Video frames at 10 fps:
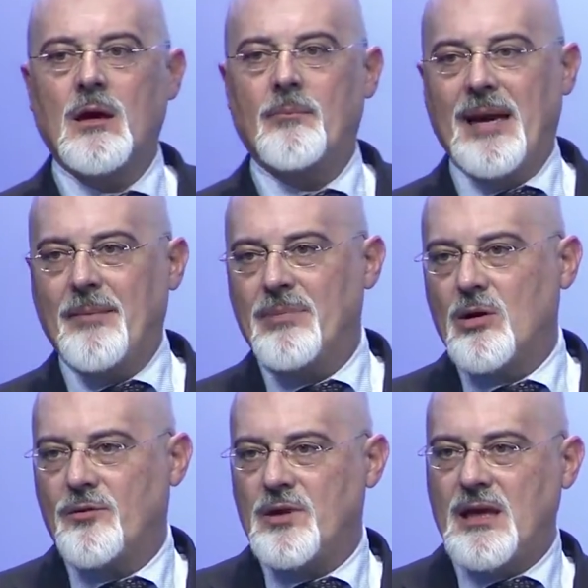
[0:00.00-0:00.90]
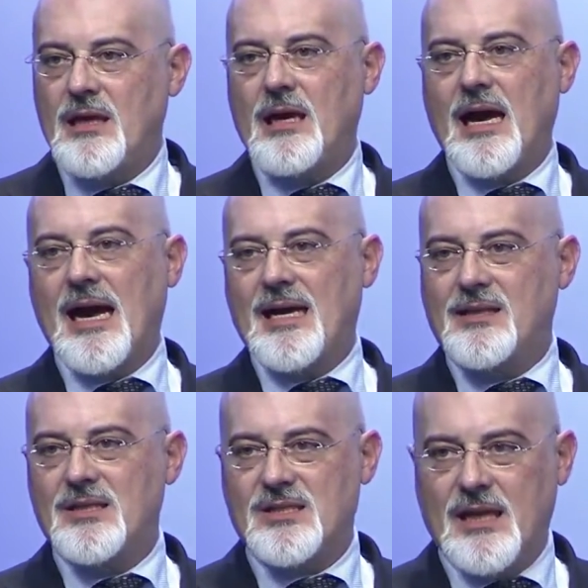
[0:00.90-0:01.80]
member of the
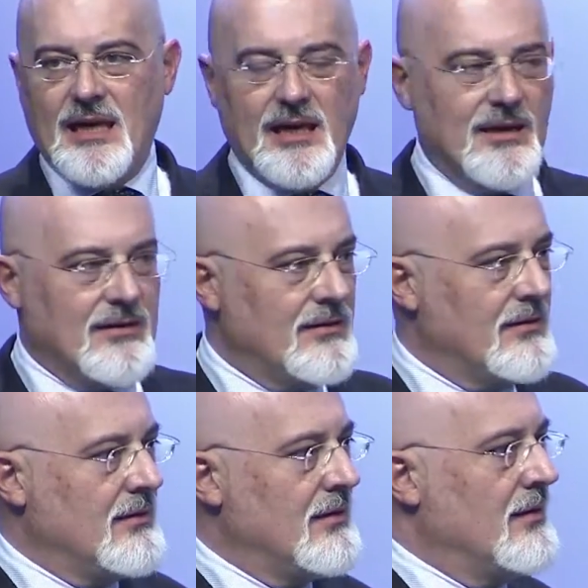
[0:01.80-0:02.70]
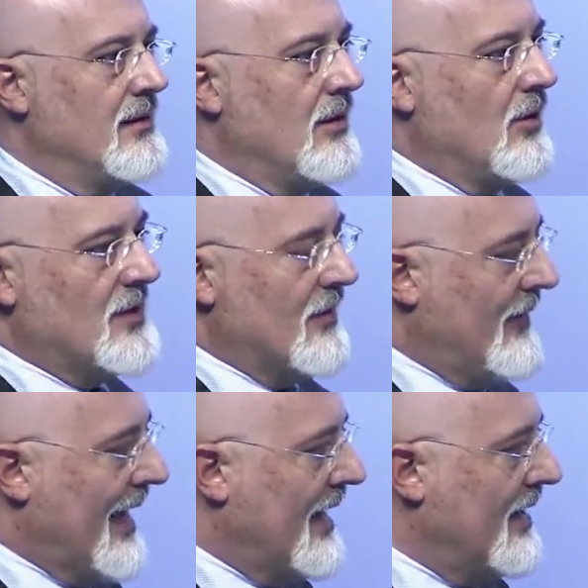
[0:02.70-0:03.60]
ITC of
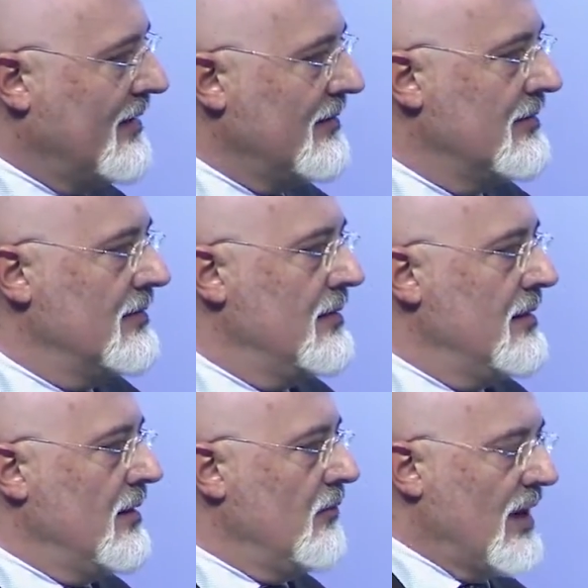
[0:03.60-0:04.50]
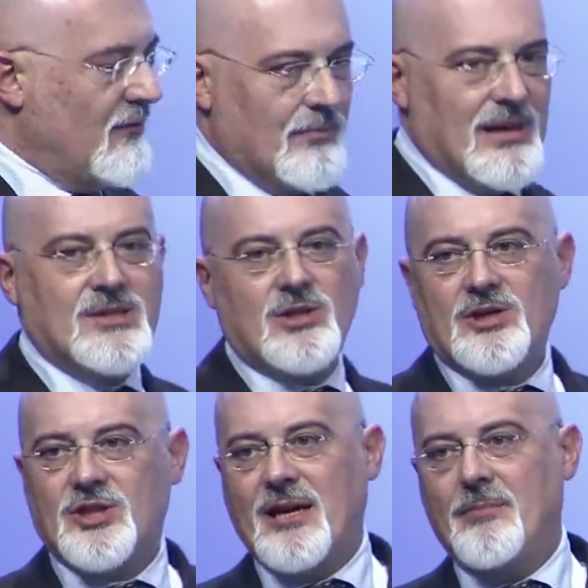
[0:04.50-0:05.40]
IAFEI. We have Fabrizio
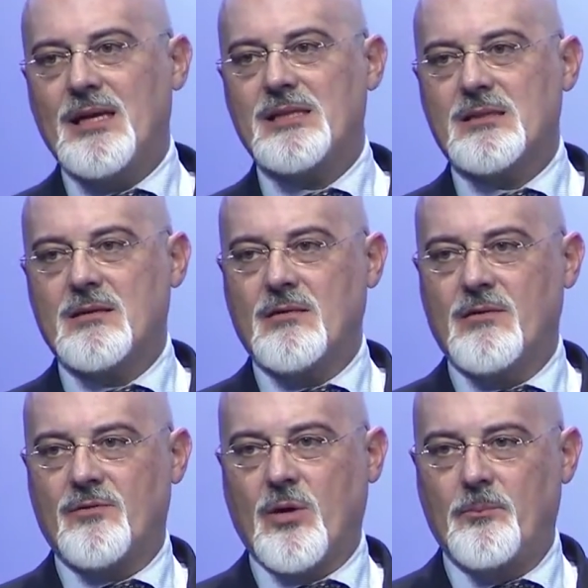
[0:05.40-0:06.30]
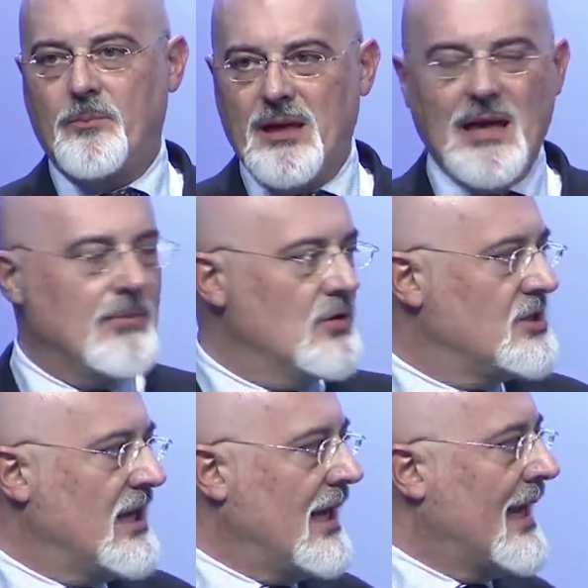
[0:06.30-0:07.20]
Acerbis from
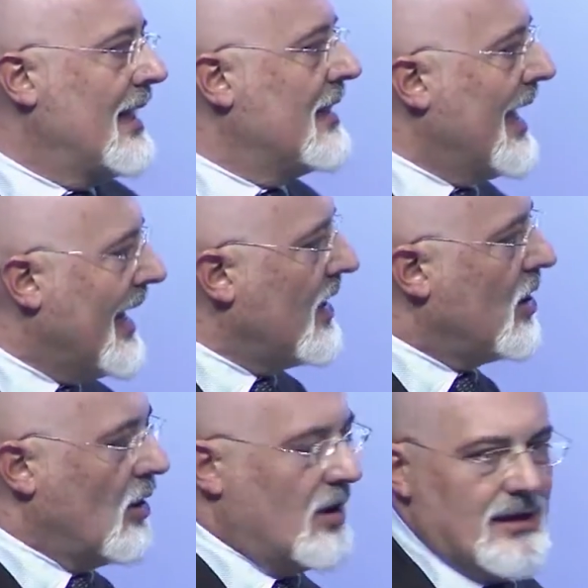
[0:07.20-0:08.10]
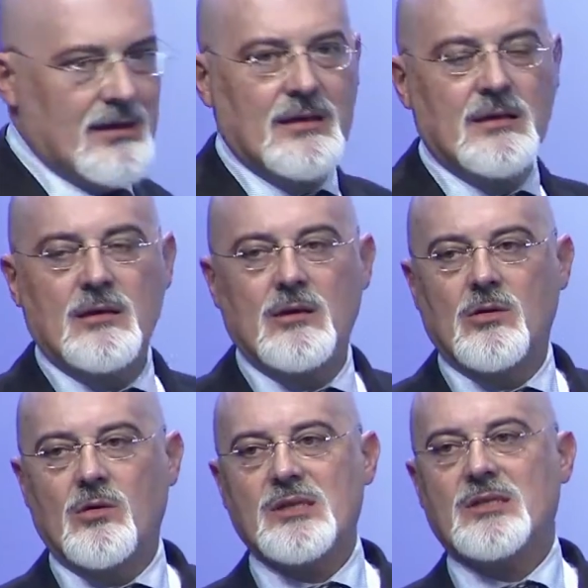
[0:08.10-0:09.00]
PwC, and Ann Kohler,
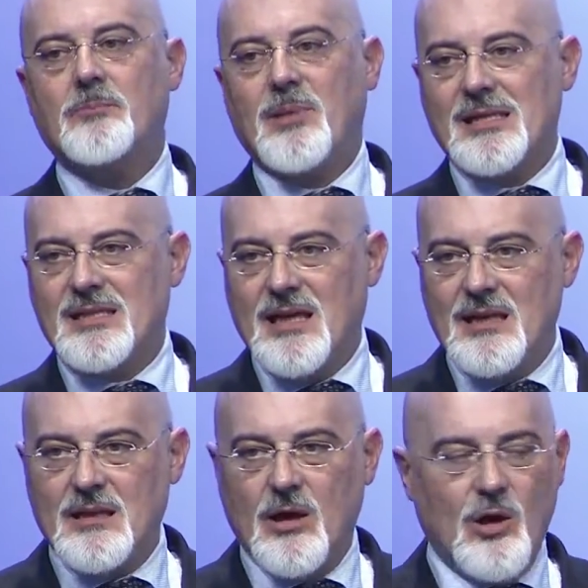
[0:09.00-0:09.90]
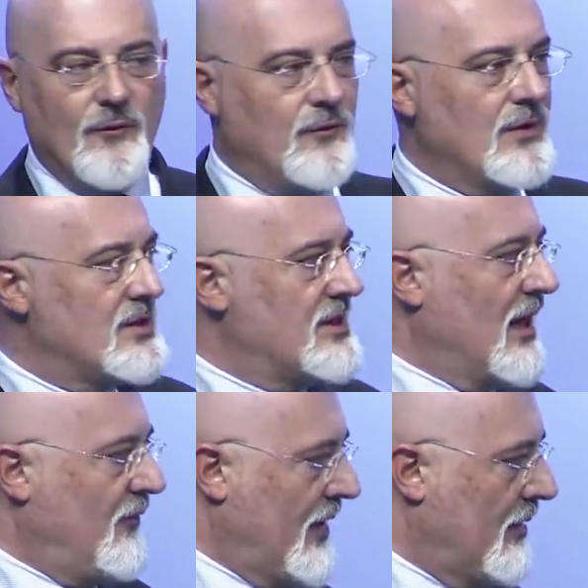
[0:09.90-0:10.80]
who is the president of
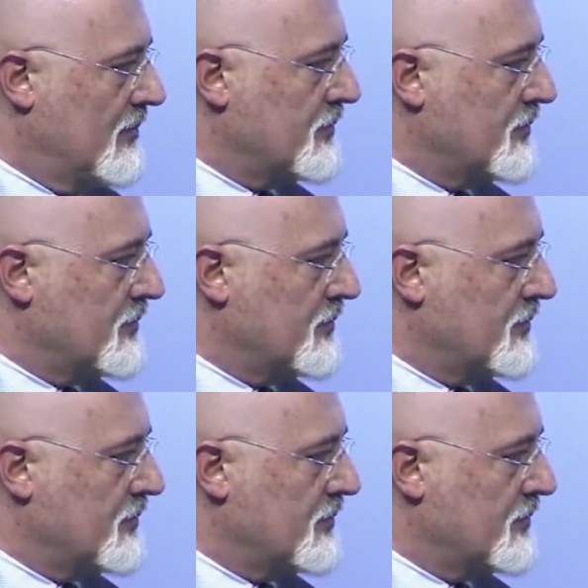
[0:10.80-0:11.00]
CFE.